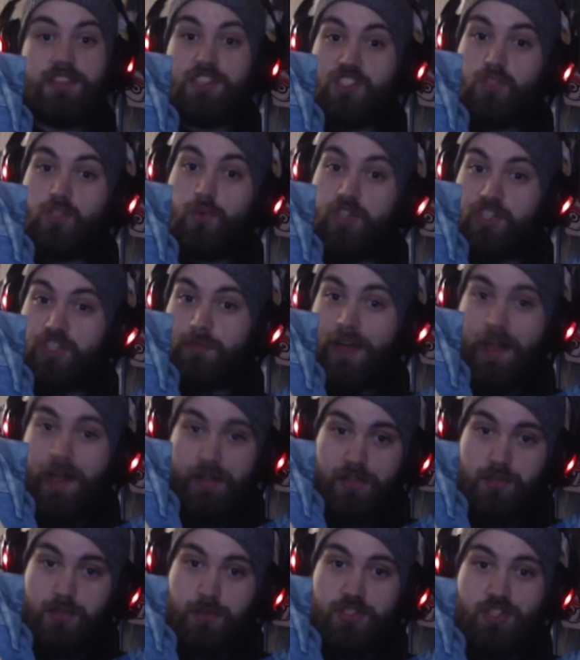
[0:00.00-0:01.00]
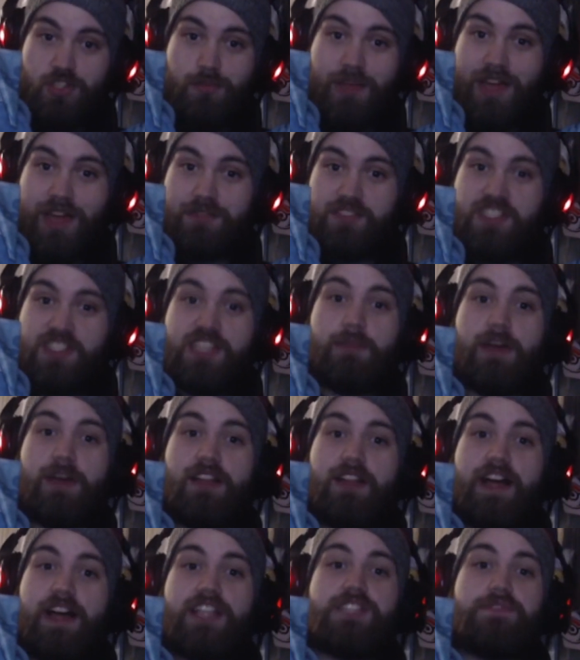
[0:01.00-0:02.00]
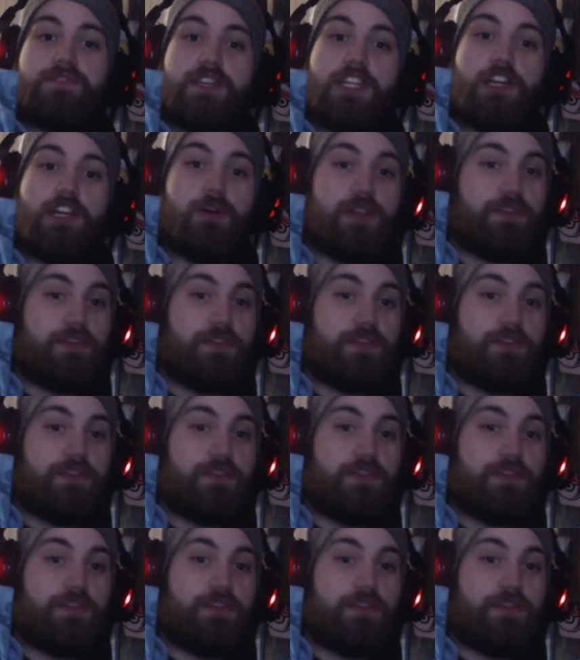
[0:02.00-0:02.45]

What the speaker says: the Squishmallows, which you may have seen in my last video.